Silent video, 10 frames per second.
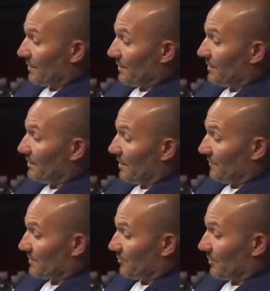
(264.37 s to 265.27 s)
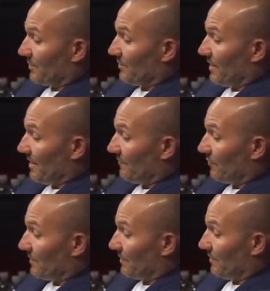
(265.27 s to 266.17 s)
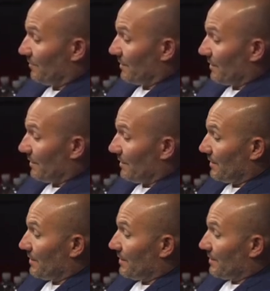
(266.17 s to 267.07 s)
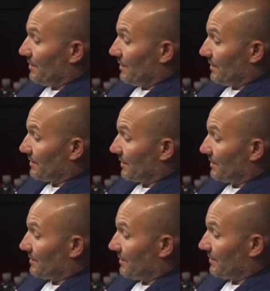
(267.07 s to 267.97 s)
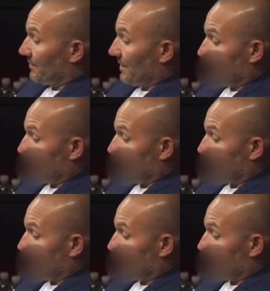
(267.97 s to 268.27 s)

the offspring you have with them than to continue to have